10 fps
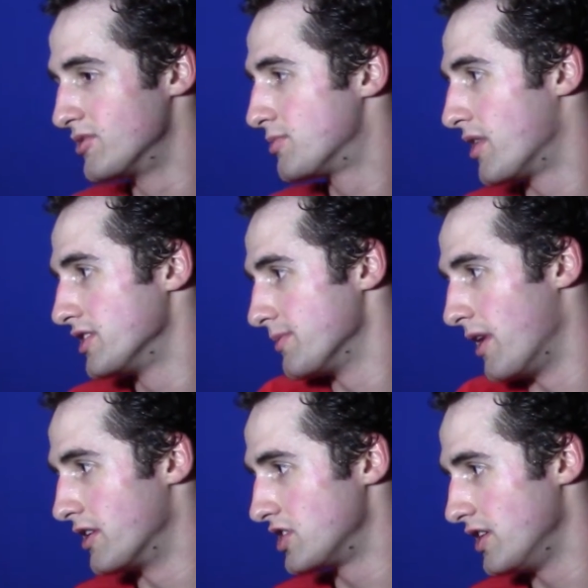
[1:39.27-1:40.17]
Just bringing some
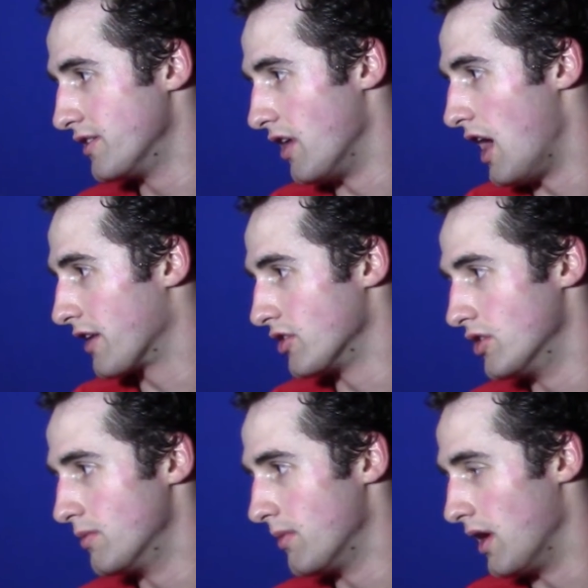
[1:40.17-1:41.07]
energy in the locker
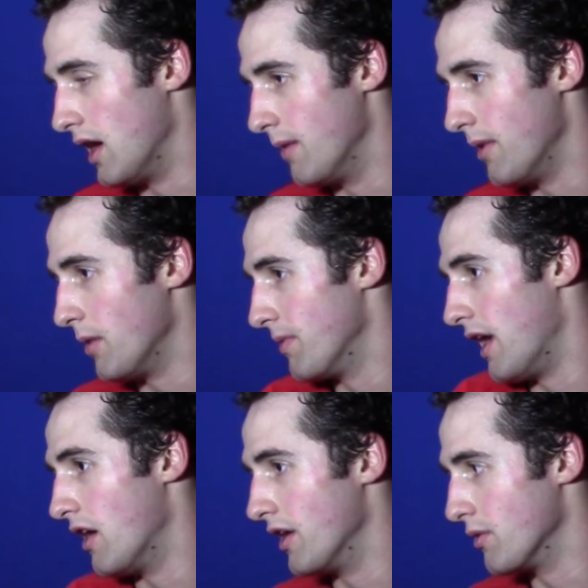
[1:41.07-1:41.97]
room, helping
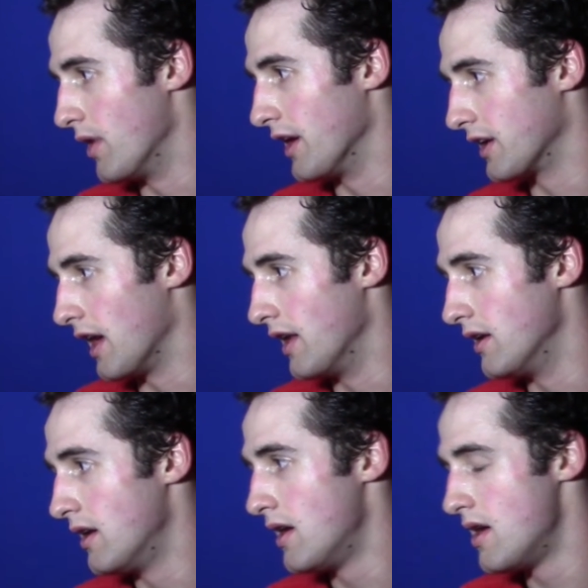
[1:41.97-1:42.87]
out any way I can,
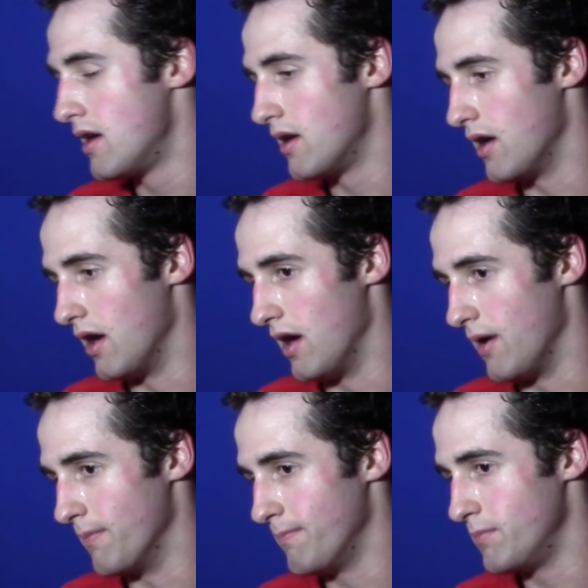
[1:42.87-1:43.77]

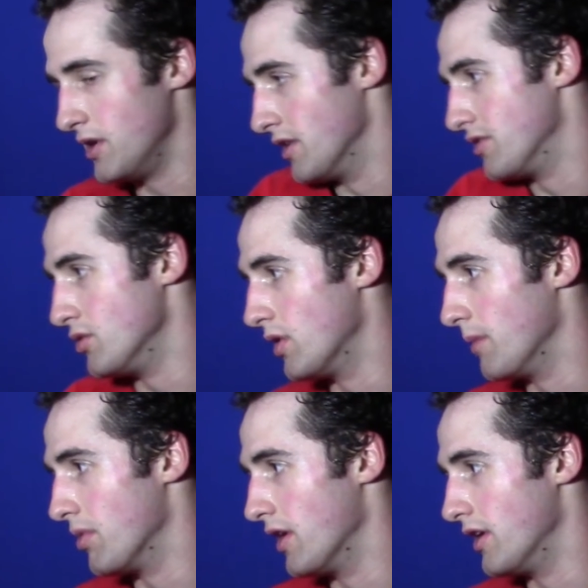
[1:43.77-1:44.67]
being a two-way
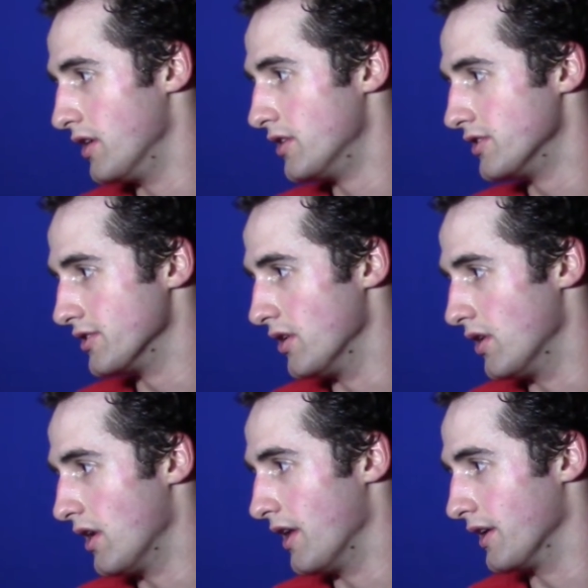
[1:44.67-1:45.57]
player.
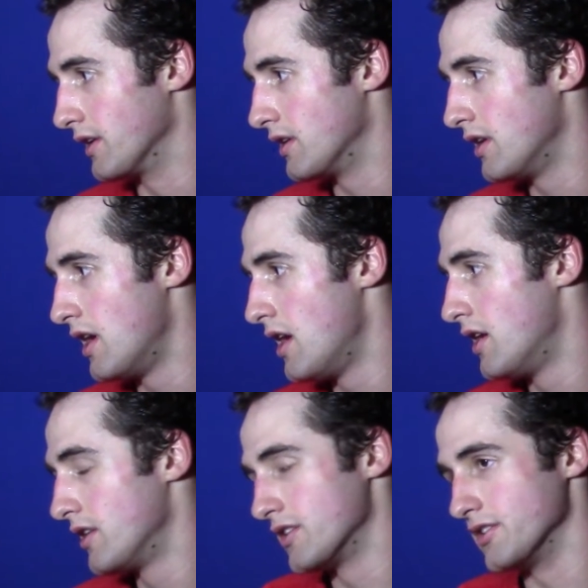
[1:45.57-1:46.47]
So I think
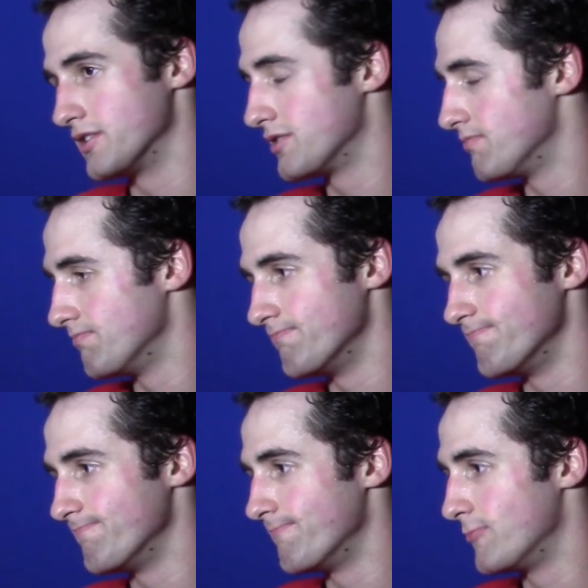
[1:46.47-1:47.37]
just
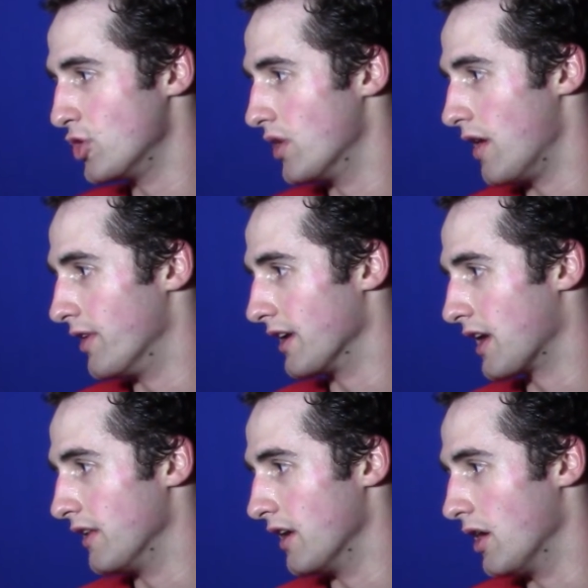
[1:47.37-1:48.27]
do whatever I
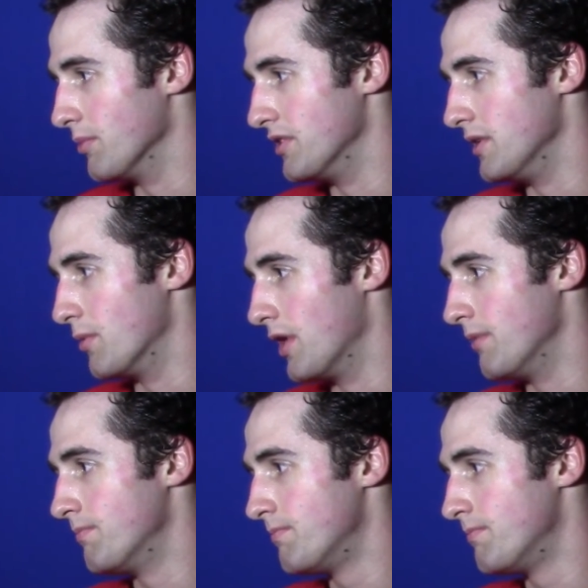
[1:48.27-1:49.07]
can to help the team win.